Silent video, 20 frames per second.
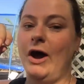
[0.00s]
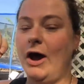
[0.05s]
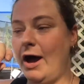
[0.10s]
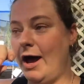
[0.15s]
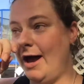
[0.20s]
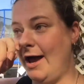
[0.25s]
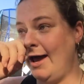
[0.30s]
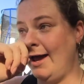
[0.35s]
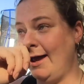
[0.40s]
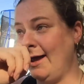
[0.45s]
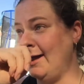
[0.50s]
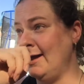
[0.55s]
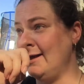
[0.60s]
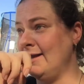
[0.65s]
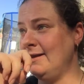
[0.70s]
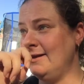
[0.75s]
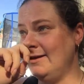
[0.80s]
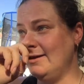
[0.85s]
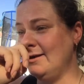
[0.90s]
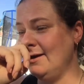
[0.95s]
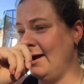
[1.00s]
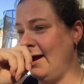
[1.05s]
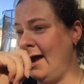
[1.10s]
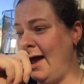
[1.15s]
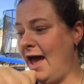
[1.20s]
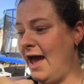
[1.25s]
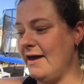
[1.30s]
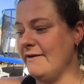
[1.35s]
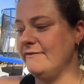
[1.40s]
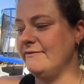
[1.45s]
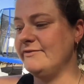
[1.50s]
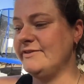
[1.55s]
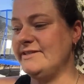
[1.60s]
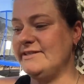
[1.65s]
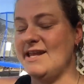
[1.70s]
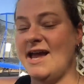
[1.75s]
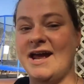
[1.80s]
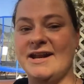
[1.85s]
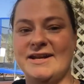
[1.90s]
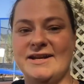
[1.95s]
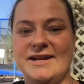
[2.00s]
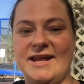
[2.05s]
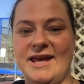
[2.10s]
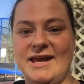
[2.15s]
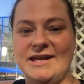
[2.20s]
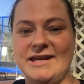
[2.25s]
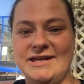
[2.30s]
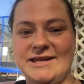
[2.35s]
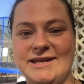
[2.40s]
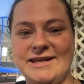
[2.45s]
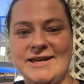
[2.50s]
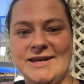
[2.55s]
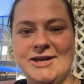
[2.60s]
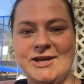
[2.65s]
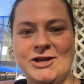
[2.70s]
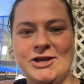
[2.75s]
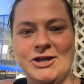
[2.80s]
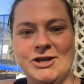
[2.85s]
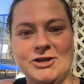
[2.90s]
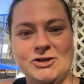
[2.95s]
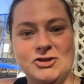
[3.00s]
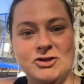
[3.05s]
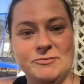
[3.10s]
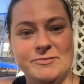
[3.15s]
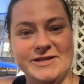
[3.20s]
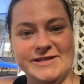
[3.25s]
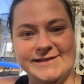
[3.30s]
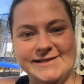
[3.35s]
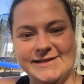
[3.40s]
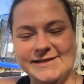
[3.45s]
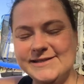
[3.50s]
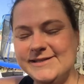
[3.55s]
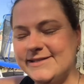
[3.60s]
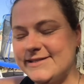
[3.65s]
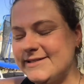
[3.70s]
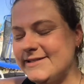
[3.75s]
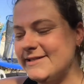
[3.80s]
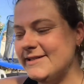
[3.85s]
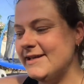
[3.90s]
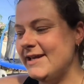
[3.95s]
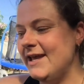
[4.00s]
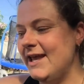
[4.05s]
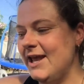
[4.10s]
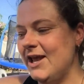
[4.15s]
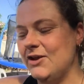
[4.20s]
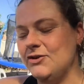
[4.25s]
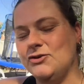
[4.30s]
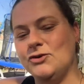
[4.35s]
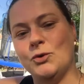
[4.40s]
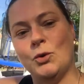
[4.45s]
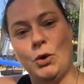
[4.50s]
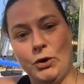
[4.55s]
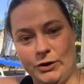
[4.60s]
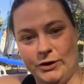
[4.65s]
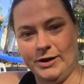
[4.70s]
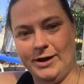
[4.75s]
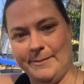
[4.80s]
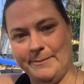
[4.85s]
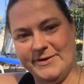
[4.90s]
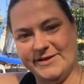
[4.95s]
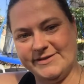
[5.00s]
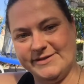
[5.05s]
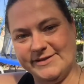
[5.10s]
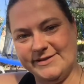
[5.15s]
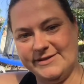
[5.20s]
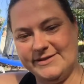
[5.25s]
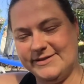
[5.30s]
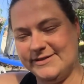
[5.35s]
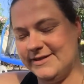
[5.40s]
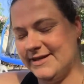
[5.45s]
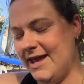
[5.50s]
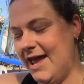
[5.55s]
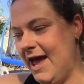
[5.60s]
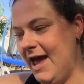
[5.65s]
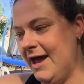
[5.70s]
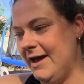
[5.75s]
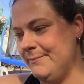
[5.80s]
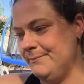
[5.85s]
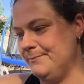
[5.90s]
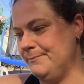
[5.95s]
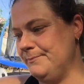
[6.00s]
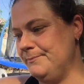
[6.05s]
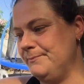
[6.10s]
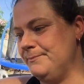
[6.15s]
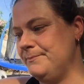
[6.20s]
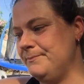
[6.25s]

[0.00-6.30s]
I have started a new business, a new online business, a